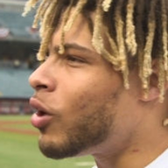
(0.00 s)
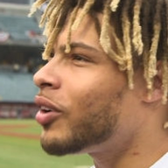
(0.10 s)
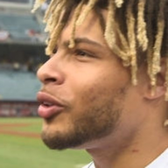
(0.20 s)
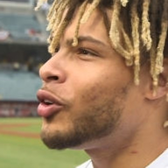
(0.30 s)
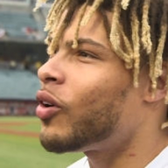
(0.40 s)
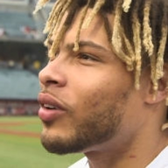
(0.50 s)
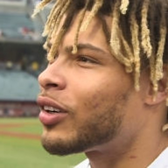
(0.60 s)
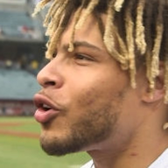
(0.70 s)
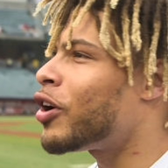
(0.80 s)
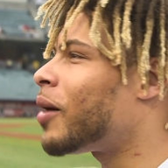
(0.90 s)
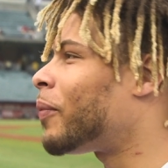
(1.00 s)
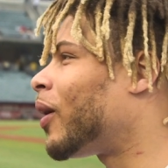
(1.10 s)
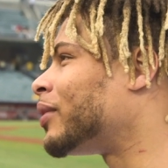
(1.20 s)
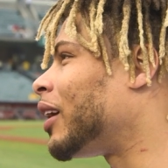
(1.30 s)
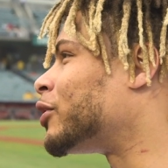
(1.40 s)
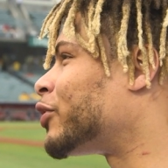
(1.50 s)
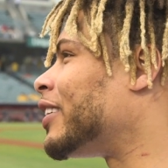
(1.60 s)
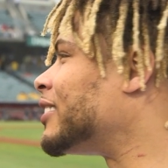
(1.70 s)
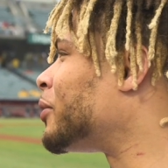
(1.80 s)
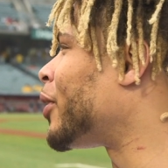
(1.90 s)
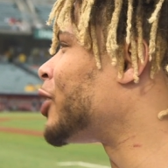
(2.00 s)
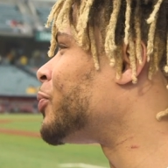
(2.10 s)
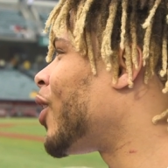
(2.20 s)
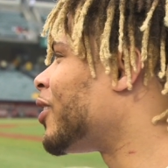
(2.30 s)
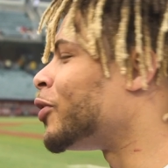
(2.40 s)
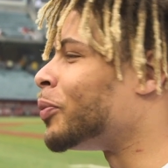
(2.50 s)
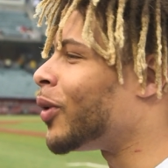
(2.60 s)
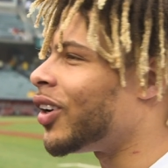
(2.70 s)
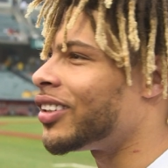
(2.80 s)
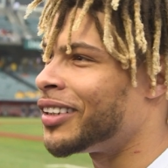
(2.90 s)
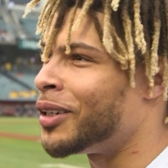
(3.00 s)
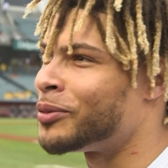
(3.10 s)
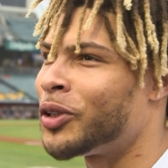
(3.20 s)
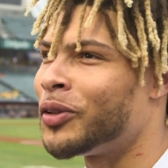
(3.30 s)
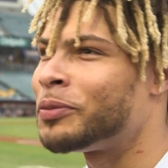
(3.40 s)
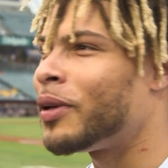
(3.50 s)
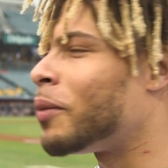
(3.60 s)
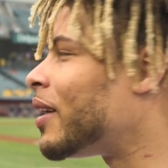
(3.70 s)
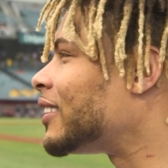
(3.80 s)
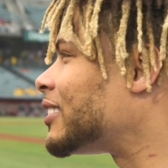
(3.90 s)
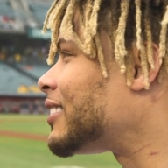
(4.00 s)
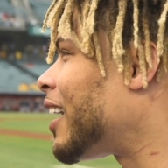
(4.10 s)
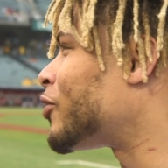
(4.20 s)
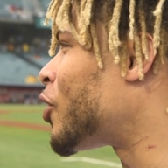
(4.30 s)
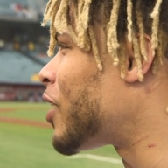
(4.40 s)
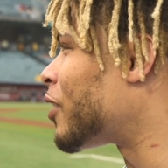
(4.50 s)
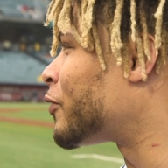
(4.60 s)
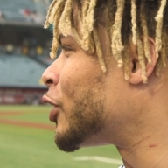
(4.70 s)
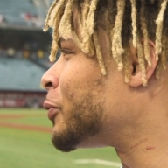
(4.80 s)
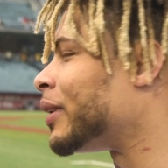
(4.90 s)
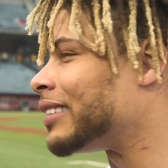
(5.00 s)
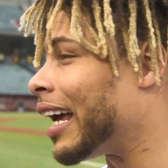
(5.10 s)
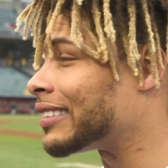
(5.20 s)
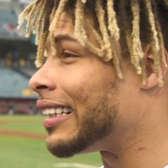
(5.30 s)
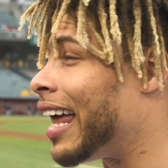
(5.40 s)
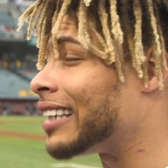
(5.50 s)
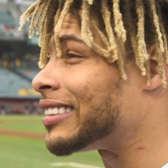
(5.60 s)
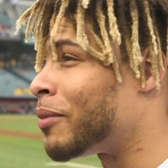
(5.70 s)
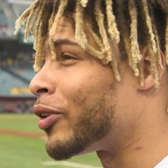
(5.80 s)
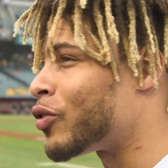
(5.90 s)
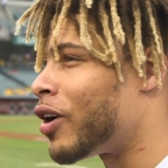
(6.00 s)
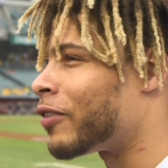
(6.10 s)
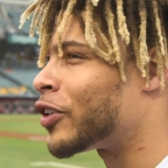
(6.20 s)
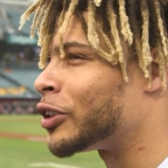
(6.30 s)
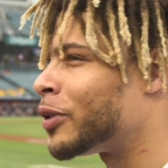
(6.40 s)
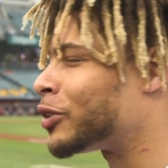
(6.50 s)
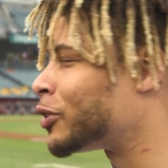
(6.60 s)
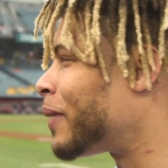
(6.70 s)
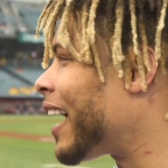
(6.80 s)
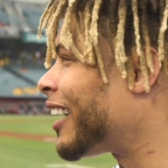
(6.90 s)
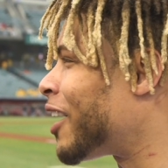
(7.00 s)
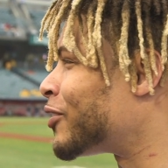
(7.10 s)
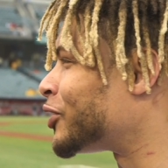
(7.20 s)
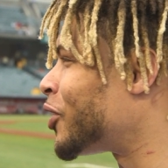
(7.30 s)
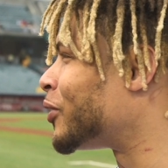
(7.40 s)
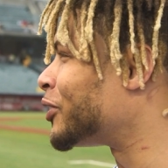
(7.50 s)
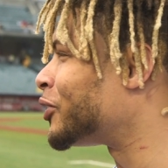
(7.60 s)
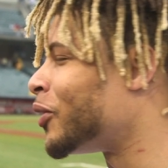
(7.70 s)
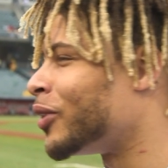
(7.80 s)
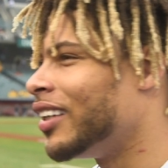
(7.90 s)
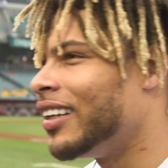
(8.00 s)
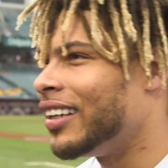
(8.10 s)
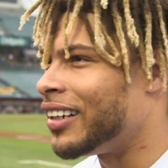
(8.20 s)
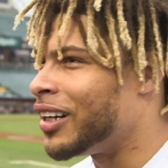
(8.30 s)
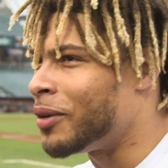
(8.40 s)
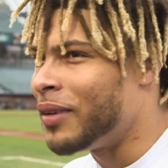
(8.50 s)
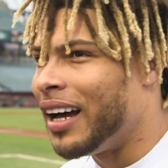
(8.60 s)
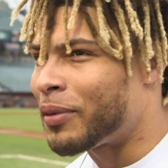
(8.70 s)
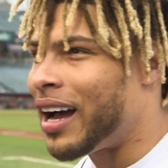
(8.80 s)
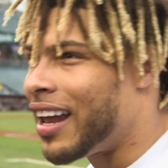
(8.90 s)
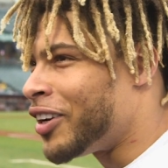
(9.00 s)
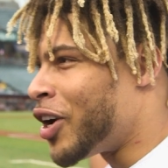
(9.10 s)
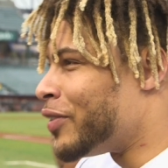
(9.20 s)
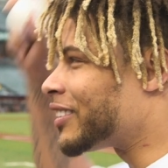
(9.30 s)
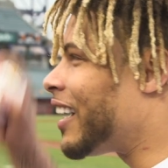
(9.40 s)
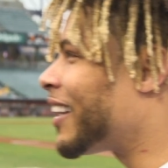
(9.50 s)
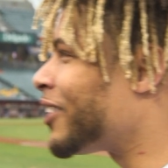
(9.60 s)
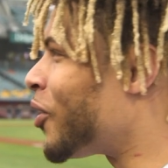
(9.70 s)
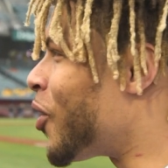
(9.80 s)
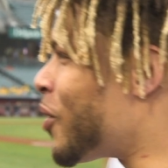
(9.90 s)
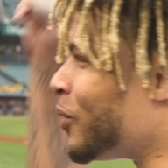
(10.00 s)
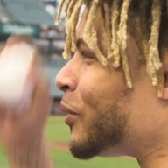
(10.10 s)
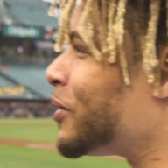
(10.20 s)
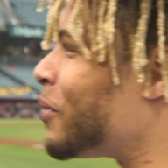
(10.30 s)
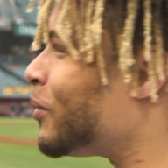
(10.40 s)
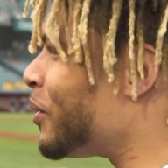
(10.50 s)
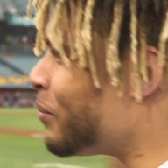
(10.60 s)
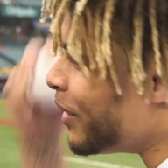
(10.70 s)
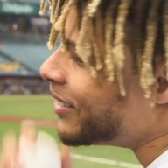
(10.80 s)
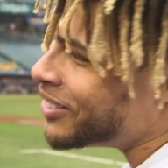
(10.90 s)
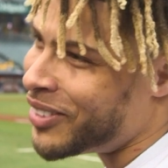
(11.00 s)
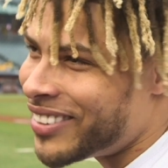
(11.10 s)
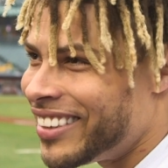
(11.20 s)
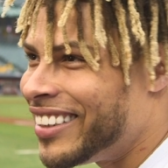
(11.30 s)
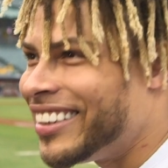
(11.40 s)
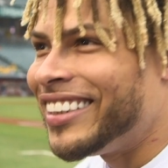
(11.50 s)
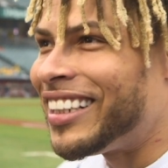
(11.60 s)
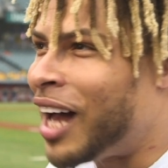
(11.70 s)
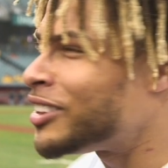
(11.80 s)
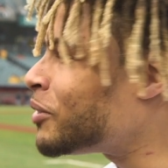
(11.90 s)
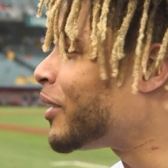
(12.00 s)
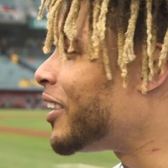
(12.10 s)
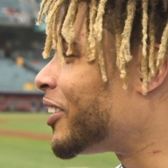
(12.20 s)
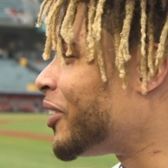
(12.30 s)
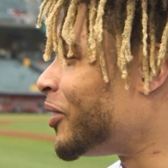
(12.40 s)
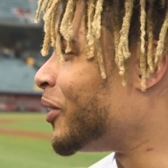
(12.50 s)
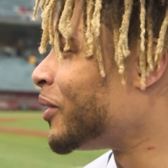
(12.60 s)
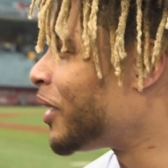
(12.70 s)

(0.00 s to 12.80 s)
Well, you know, growing up, I was really into baseball and football, so it's been a minute since I've thrown out the first pitch. Actually, last time I threw out the first pitch was back in Arizona, so I'm kind of nervous, got to get the arm loosened up a little bit, so I should be good to go, though.